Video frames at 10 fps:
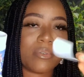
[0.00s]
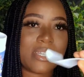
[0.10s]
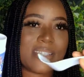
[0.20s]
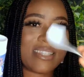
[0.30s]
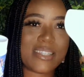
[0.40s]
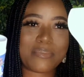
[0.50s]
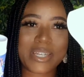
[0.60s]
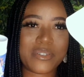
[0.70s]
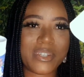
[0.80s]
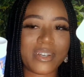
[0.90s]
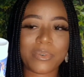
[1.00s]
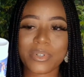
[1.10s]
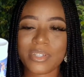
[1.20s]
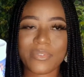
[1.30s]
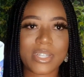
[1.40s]
Is this a spatula or
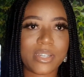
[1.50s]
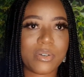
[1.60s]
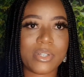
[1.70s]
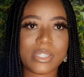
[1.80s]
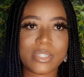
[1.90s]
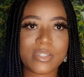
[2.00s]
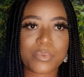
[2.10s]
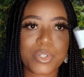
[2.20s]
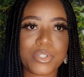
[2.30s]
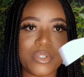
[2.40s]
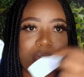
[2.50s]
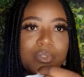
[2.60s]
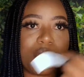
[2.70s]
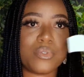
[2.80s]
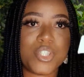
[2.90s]
whatever they call it? This is what you
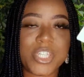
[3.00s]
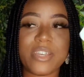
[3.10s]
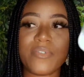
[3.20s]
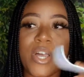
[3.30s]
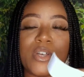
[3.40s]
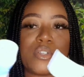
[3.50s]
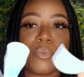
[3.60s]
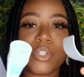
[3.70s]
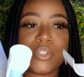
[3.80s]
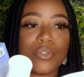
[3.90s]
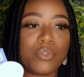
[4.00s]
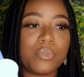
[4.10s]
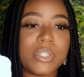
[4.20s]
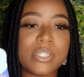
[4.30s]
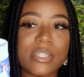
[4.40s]
use to shave. So what you do
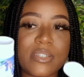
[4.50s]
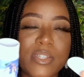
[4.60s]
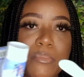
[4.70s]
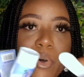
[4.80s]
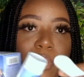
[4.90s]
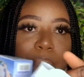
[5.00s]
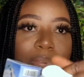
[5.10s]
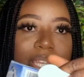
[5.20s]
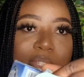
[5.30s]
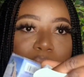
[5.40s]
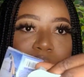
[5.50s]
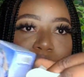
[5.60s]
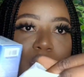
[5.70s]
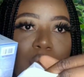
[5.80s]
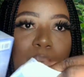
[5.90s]
is this small place,
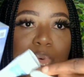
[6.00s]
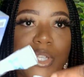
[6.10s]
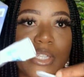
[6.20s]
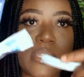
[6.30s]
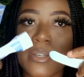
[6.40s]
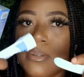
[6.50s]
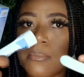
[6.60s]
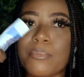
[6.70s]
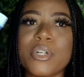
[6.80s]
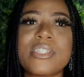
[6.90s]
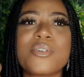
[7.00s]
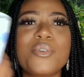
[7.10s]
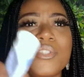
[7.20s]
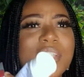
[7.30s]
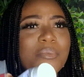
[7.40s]
once you open it. But the
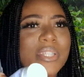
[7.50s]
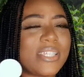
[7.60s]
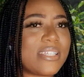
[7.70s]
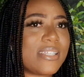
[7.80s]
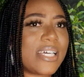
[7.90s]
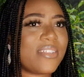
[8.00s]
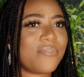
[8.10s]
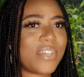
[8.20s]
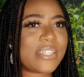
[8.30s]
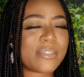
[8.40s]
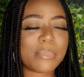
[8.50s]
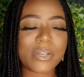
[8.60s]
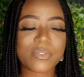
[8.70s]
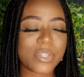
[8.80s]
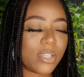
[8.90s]
cool with this is that the Vit
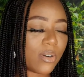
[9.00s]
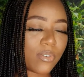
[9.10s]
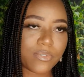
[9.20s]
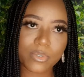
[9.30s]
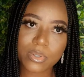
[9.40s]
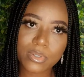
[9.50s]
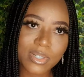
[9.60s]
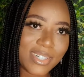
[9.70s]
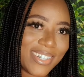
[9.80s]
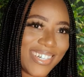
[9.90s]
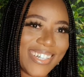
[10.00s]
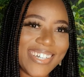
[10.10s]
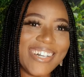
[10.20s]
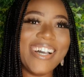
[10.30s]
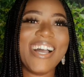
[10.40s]
smells really awful.
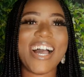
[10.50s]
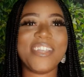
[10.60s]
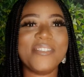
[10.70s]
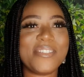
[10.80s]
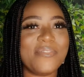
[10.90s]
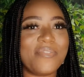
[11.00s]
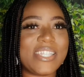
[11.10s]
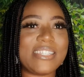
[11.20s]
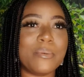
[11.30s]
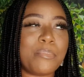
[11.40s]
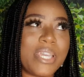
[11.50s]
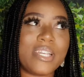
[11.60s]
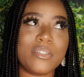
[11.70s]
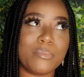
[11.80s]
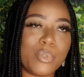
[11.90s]
I use the Vit, the
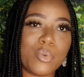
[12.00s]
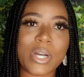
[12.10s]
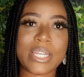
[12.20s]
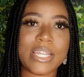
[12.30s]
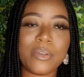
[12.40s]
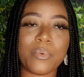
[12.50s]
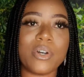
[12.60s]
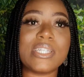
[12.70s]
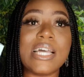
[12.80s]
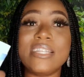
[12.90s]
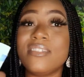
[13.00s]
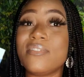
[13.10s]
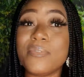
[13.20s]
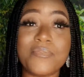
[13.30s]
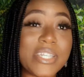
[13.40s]
pink, the blue one, anyone. The
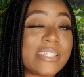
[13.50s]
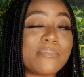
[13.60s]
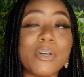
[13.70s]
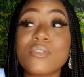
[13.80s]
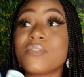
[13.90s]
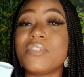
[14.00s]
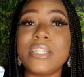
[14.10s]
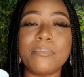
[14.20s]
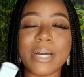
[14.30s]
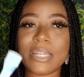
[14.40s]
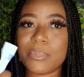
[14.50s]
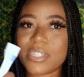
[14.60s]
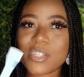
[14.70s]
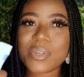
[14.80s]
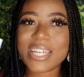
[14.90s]
Vit smells really bad, but
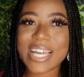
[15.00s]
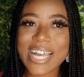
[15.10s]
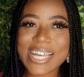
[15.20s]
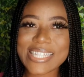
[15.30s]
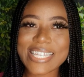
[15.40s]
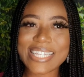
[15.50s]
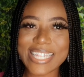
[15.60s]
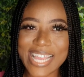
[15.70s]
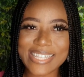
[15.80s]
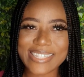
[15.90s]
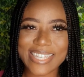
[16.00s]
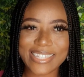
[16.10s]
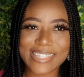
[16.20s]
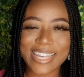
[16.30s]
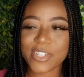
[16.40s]
this one has a nice
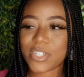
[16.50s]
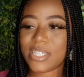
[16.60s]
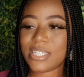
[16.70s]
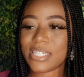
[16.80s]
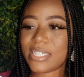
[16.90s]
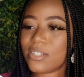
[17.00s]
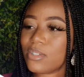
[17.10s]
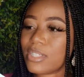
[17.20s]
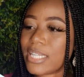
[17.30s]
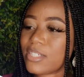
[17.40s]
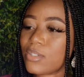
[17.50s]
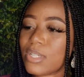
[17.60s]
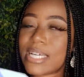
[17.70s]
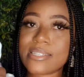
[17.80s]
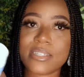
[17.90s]
scent. Actually, the
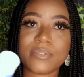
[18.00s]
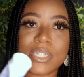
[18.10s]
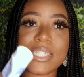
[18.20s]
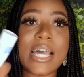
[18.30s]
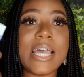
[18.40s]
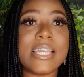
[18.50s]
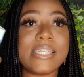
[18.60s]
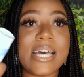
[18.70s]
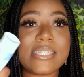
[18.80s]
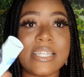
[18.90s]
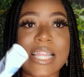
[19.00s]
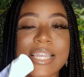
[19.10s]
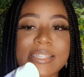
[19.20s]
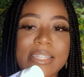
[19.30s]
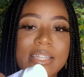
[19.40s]
Nadinola Secret, it has a
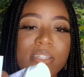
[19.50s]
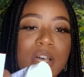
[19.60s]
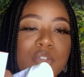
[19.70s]
nice scent.